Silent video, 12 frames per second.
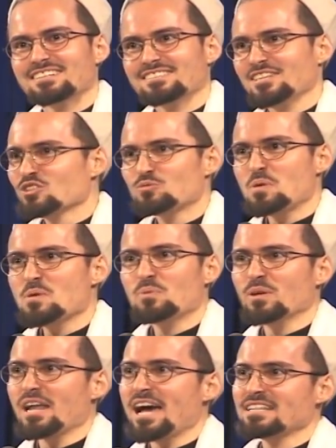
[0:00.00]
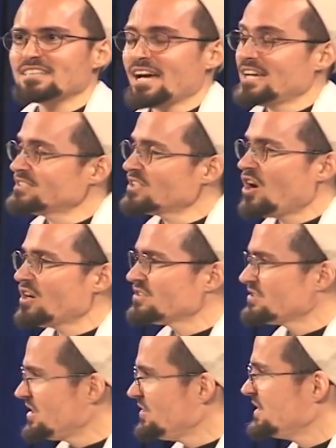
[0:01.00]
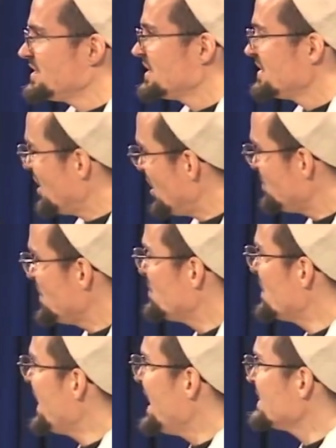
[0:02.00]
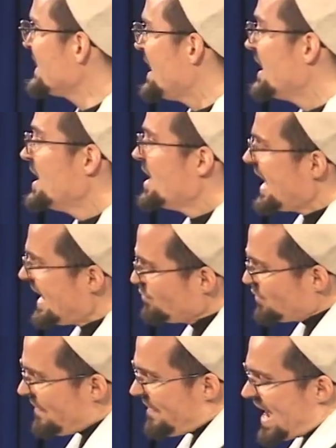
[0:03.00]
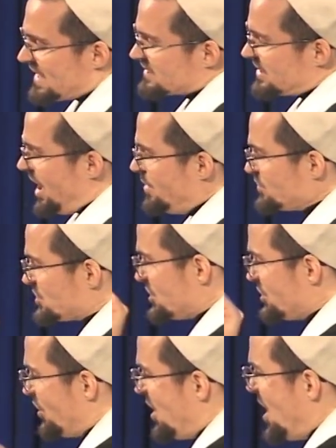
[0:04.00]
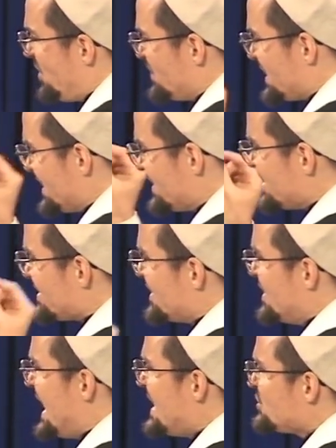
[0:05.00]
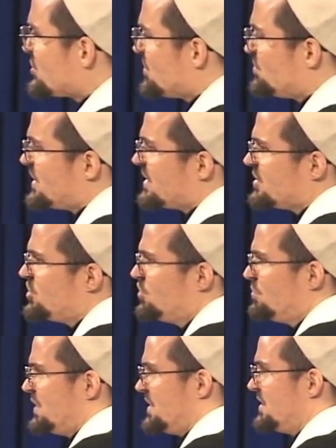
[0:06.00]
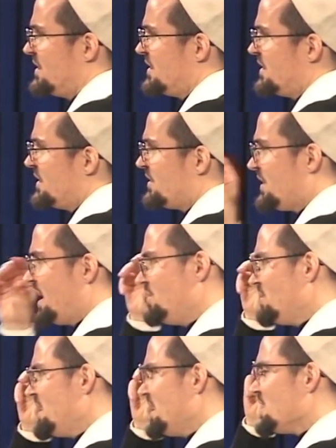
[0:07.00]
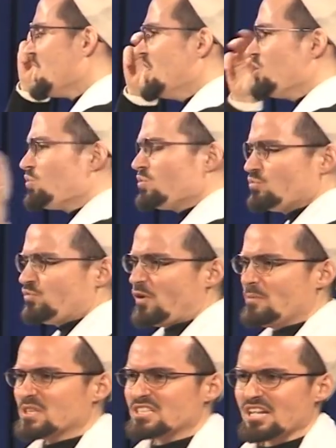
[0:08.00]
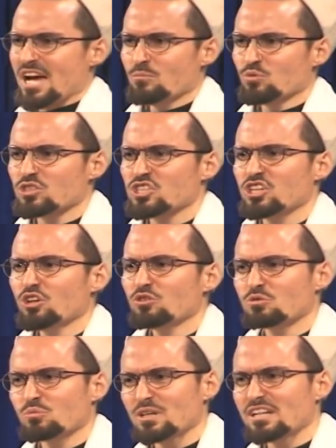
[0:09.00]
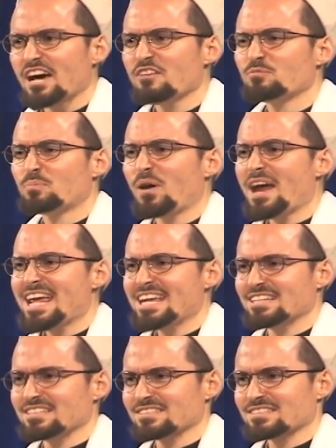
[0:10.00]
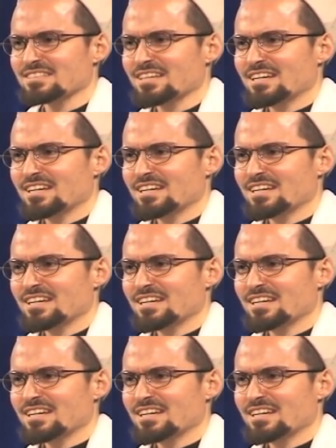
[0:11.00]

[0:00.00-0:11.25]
There's people like that. It's hard, seriously. There are people like that. And when that comes to your heart, because it's the nature of being human, right? Really, from the time we're children, we love praise.